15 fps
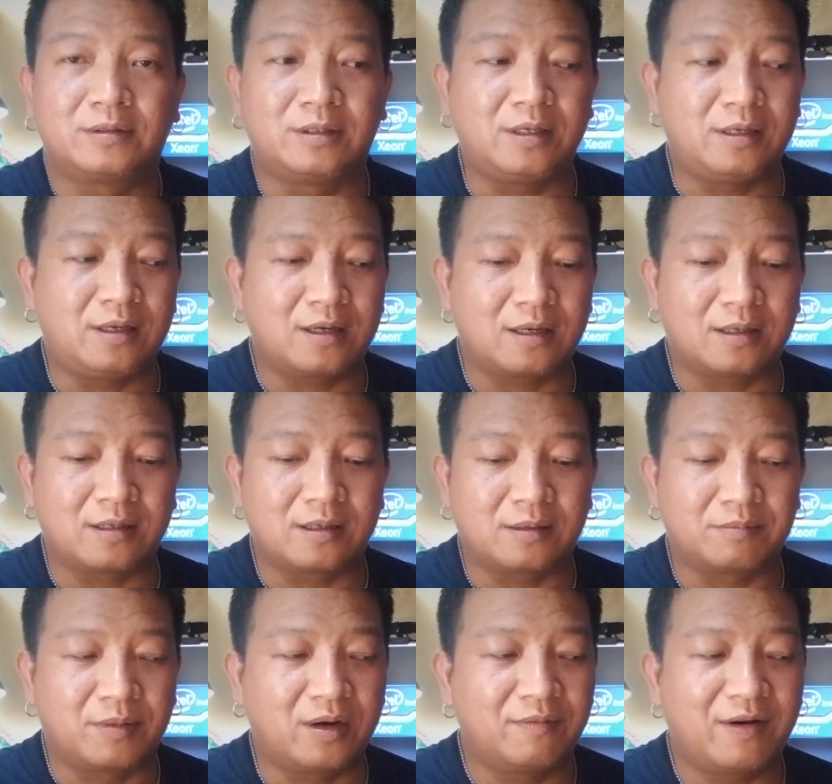the
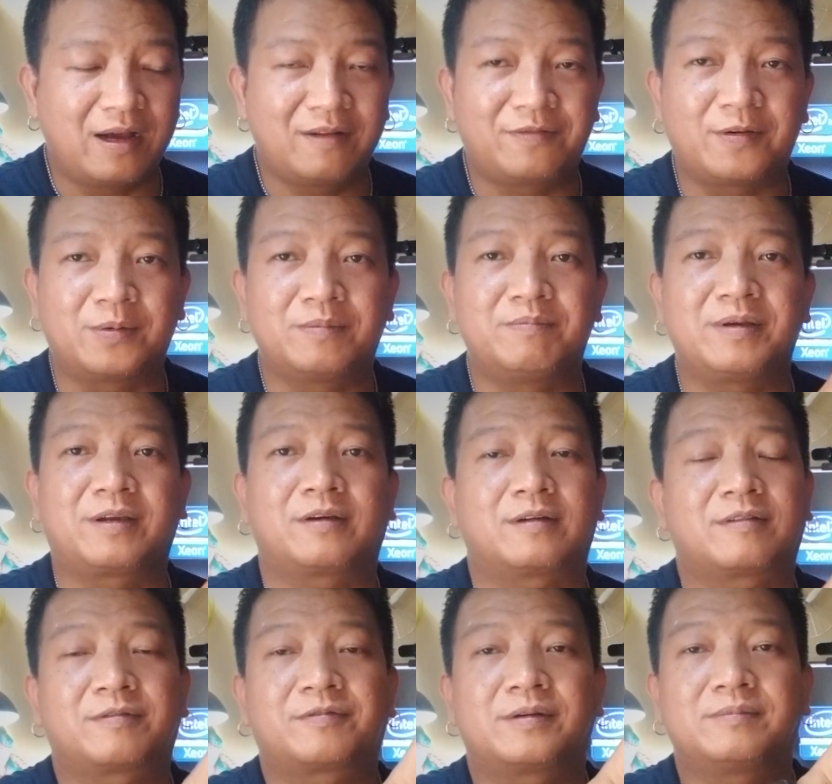mobile phone,
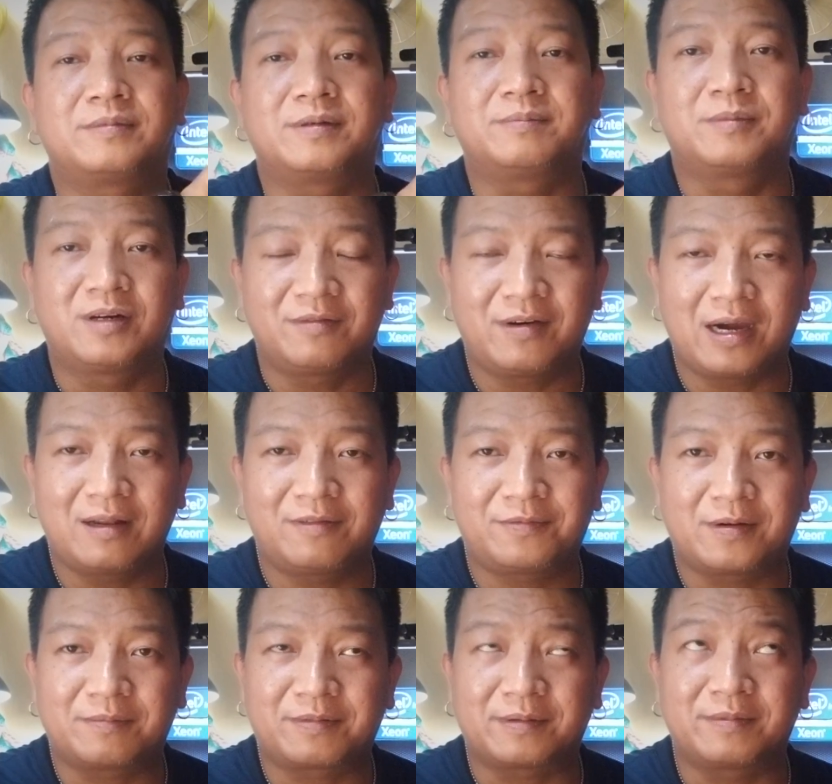because from
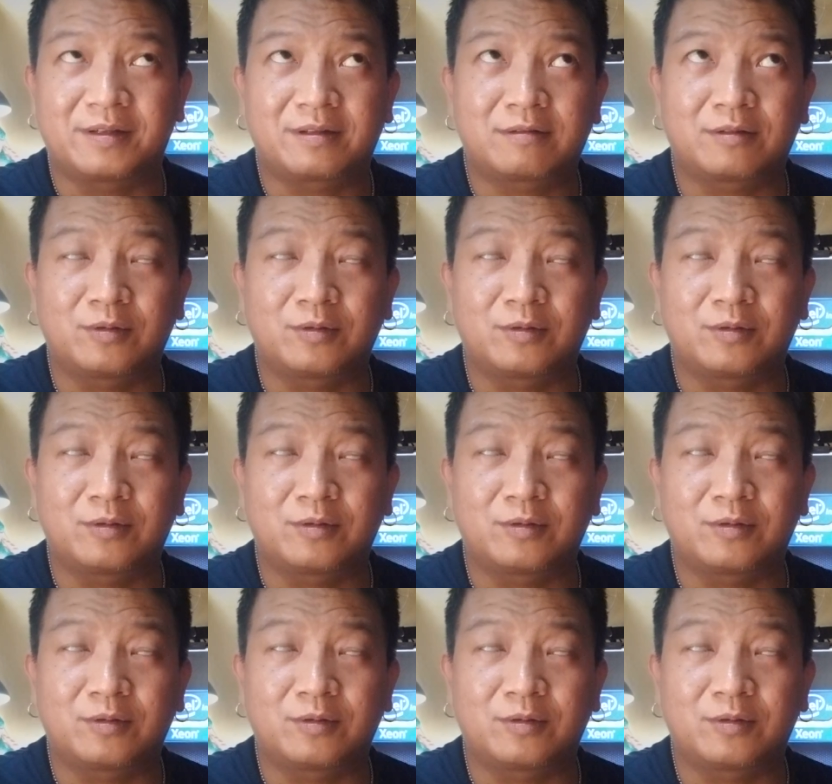the